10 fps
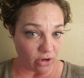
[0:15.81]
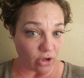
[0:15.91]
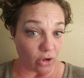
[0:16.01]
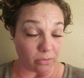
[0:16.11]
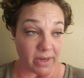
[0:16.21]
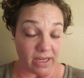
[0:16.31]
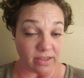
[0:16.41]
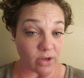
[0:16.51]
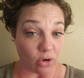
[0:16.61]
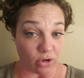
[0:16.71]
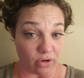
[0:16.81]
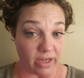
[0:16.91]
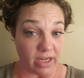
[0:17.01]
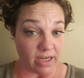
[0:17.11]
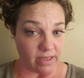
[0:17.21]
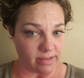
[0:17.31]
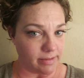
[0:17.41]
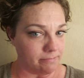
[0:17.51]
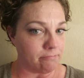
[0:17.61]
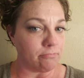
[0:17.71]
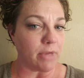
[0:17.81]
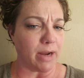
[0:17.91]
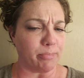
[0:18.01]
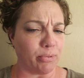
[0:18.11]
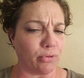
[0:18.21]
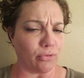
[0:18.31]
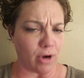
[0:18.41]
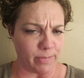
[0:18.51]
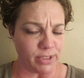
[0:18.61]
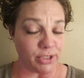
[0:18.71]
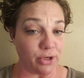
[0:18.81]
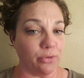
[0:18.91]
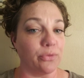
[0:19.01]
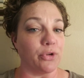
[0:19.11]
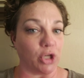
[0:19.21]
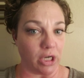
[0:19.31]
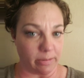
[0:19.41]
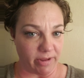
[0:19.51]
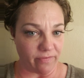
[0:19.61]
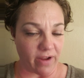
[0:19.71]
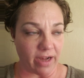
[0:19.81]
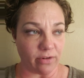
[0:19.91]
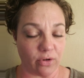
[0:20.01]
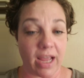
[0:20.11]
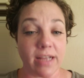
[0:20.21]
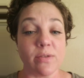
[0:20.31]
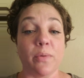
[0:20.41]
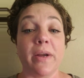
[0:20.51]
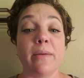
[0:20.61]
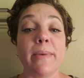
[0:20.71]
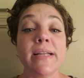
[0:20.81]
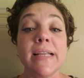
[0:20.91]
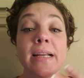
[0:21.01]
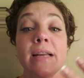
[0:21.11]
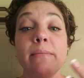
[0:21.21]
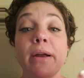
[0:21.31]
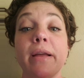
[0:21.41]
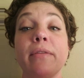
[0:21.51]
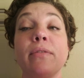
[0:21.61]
Y'all are making this harder than it is. I promise you, you're gonna be fine. Okay, so I want everybody to take a deep breath.